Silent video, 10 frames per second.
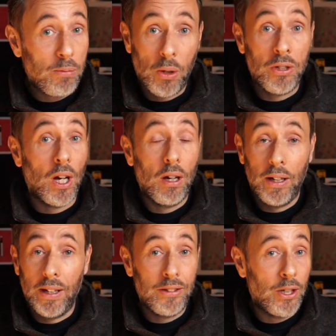do
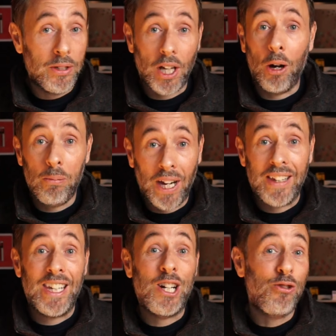is update
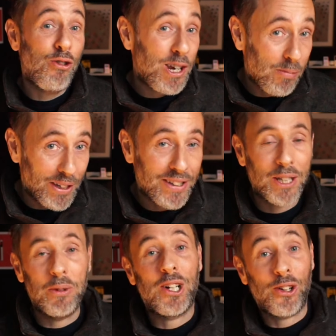the agreements that
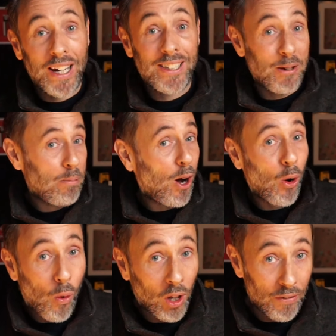we created in part
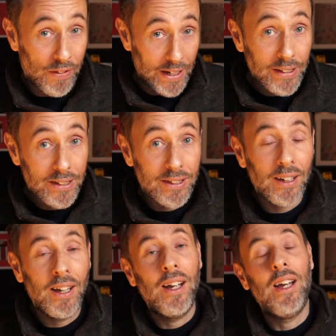1 of this
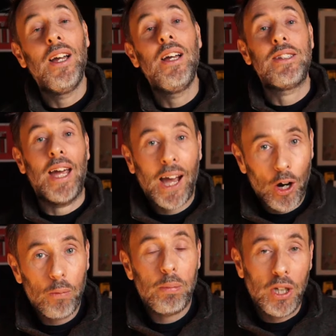to
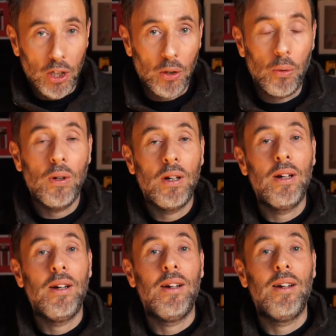help you
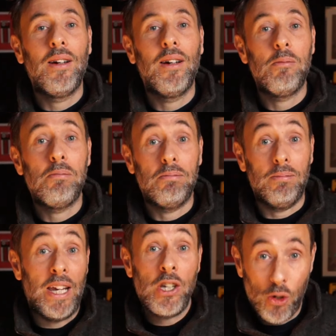
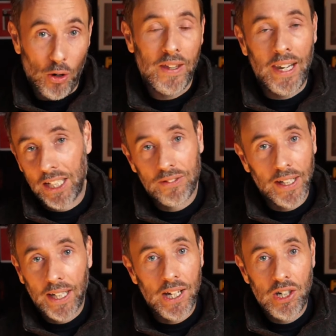enjoy the next
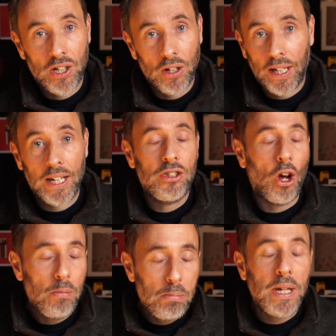vacation. Okay,
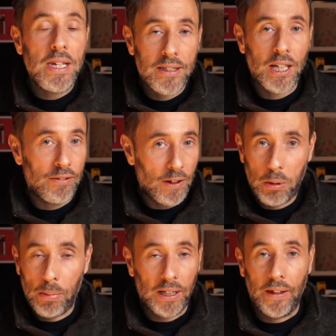don't beat yourself up
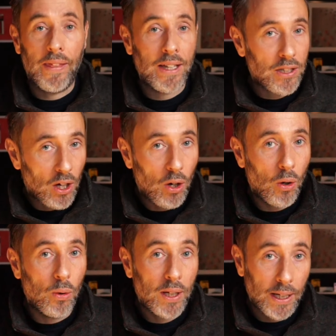about it. That's the
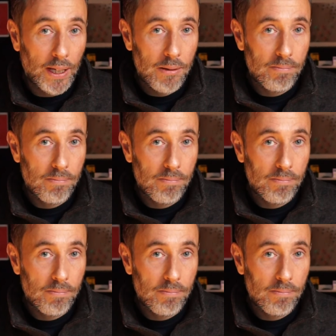whole key.